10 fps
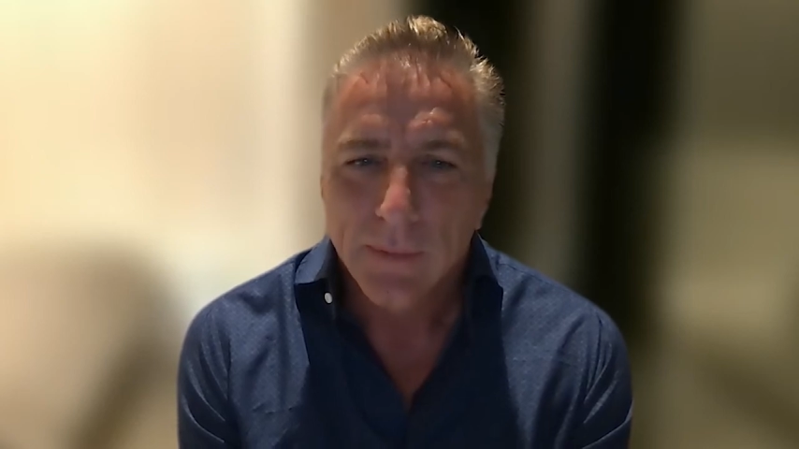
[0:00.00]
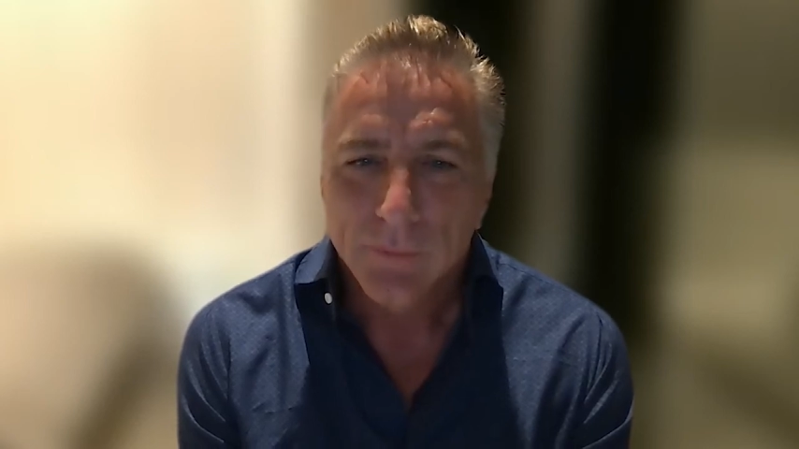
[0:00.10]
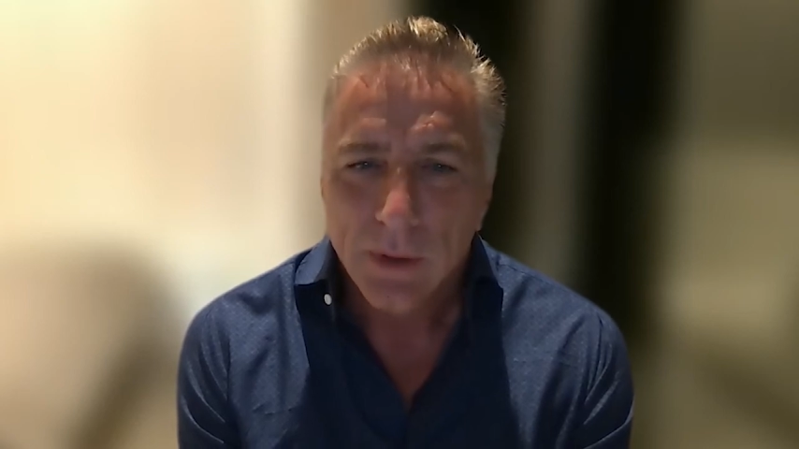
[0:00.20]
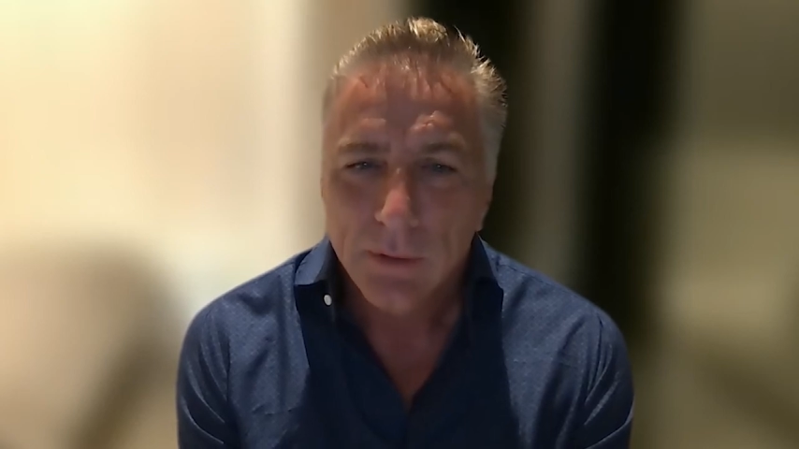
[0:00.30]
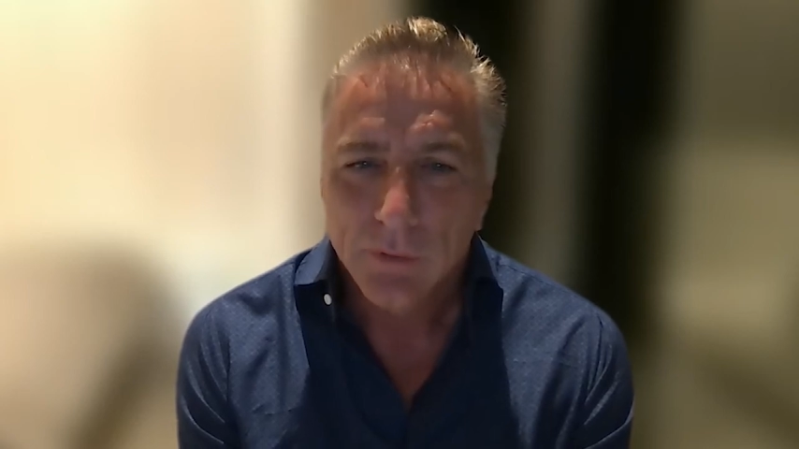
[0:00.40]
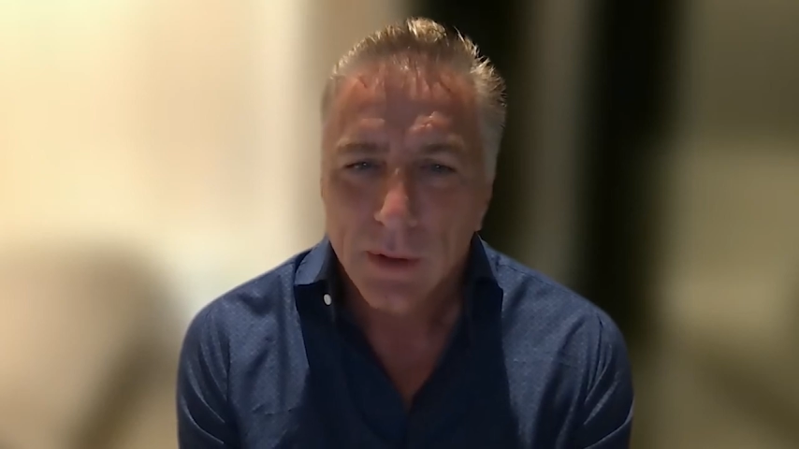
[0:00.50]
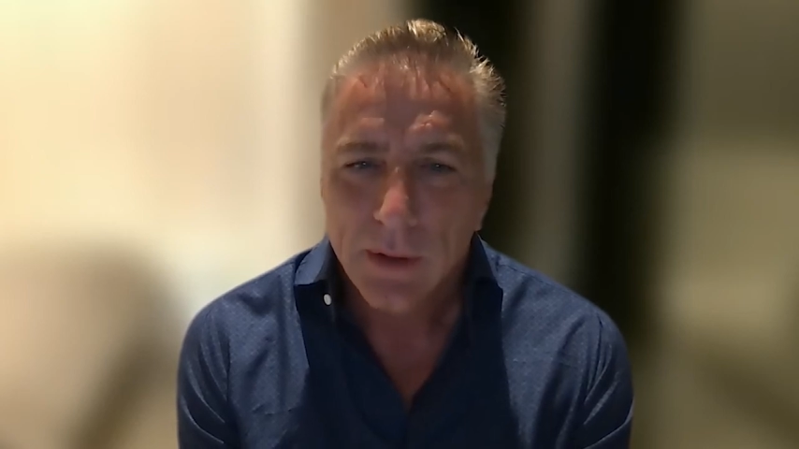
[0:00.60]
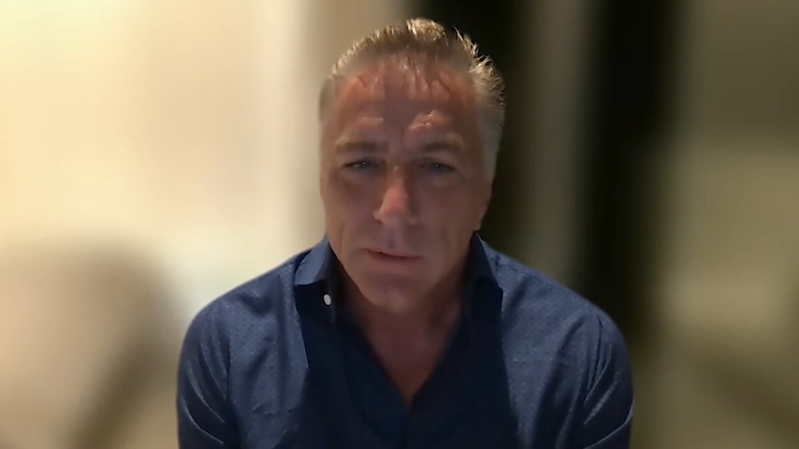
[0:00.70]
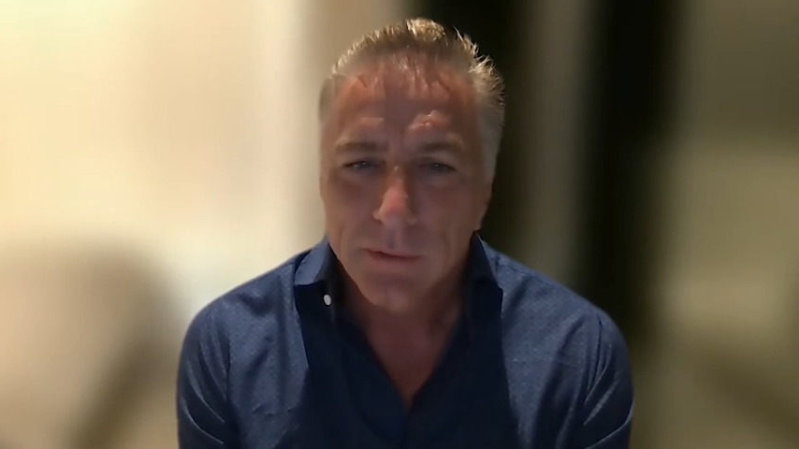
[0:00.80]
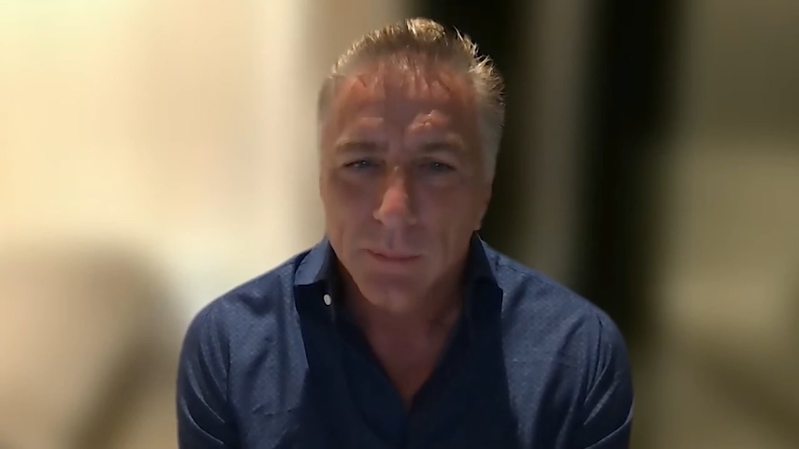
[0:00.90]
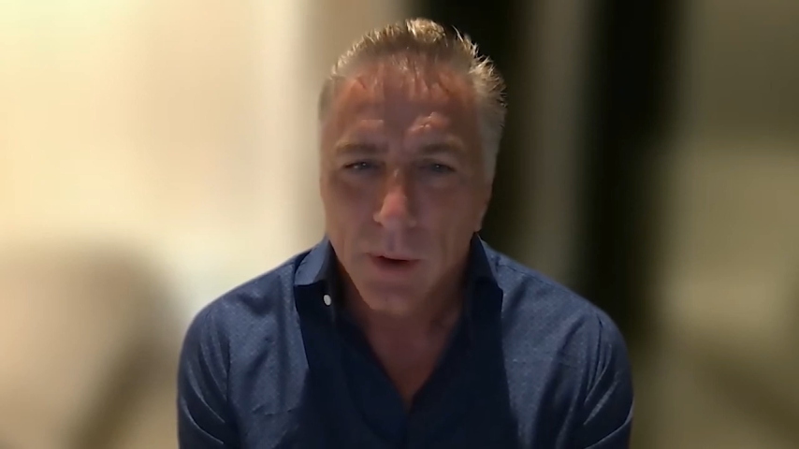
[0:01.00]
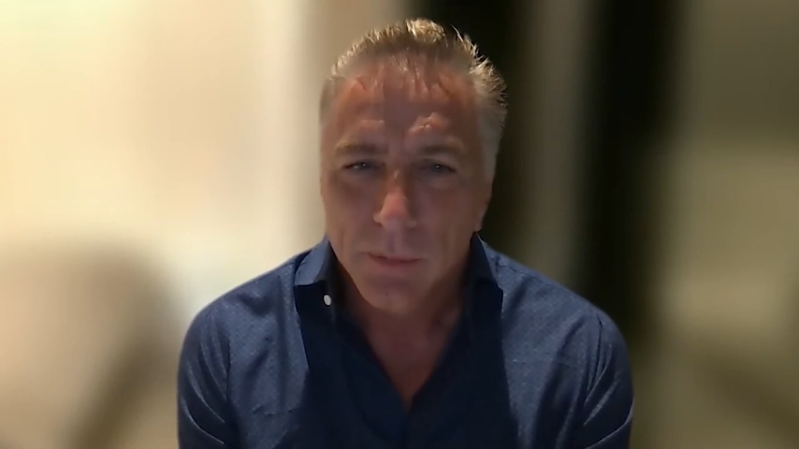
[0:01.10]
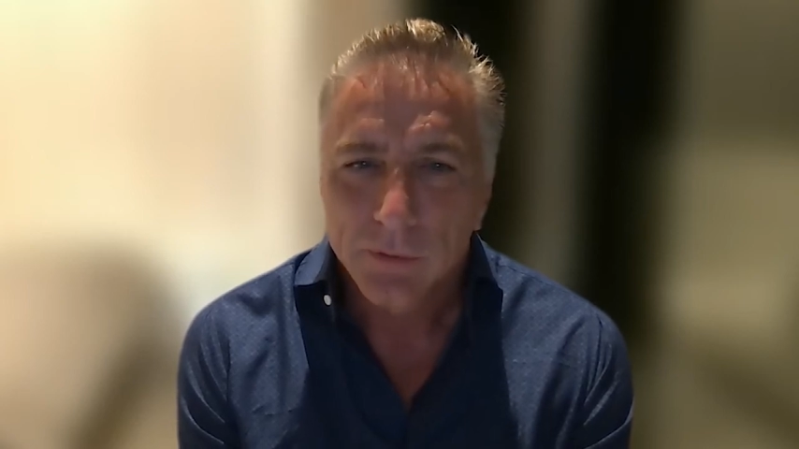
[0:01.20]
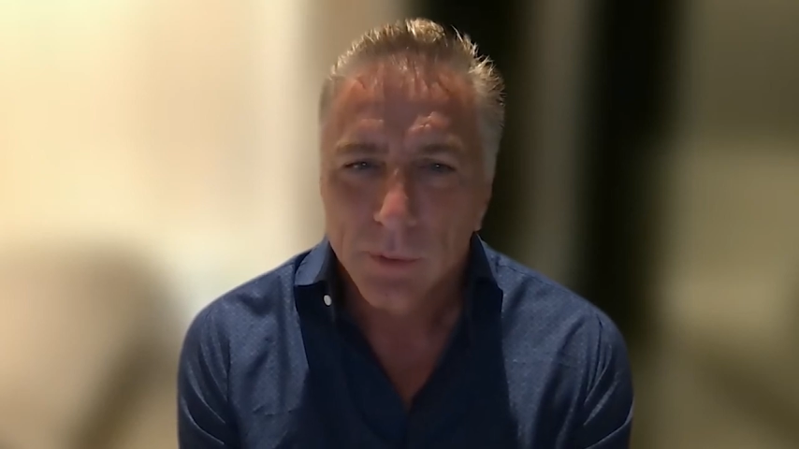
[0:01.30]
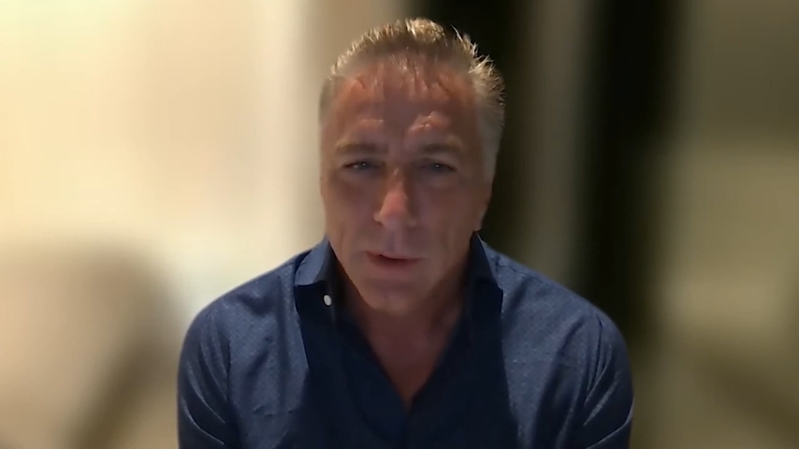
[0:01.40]
delivering against the
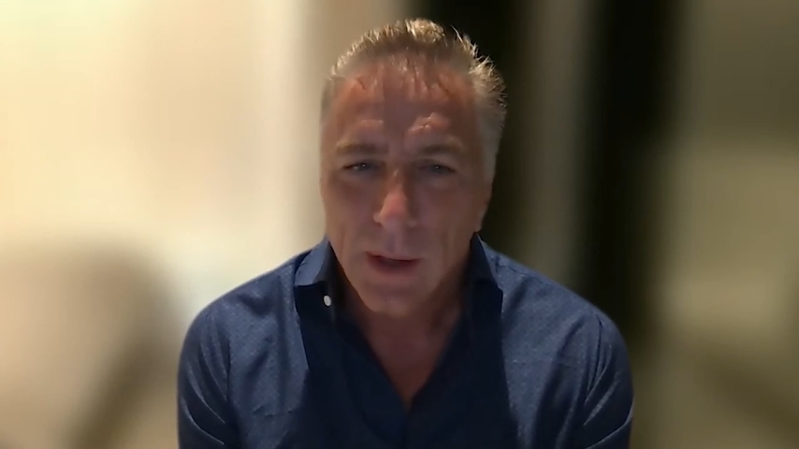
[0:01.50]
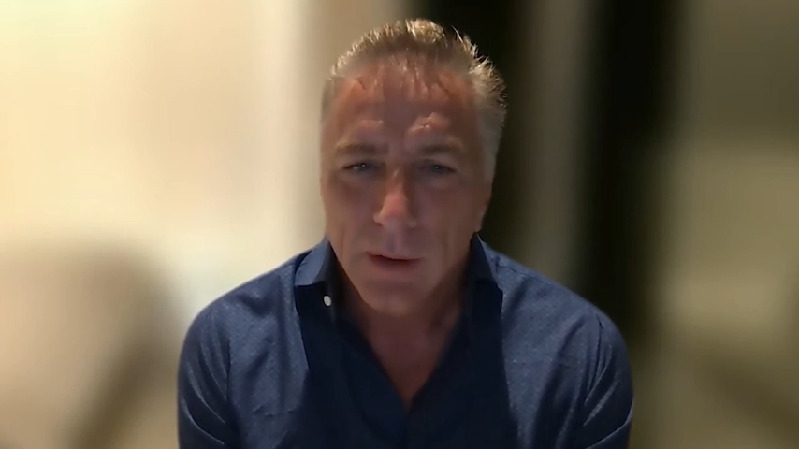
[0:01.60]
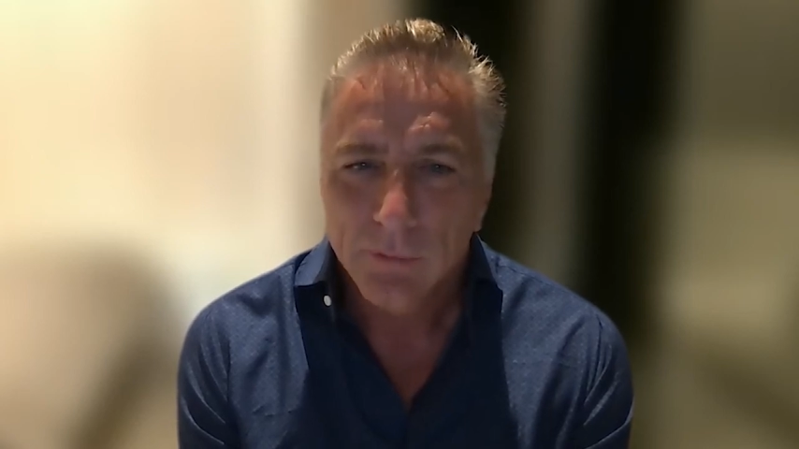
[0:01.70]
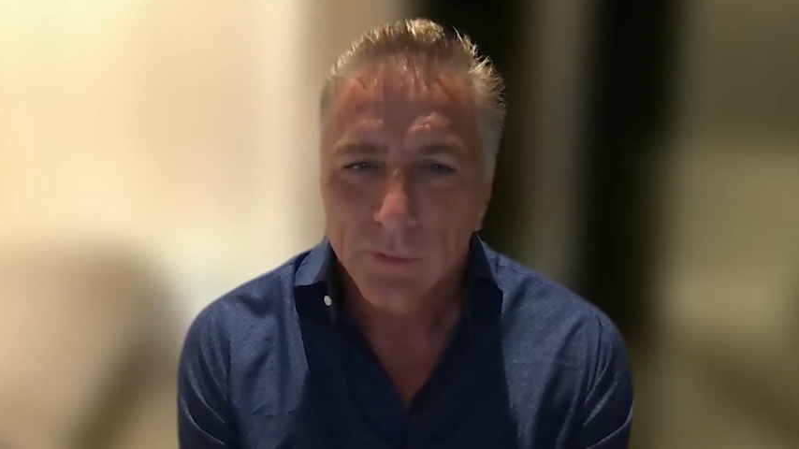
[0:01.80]
purpose we have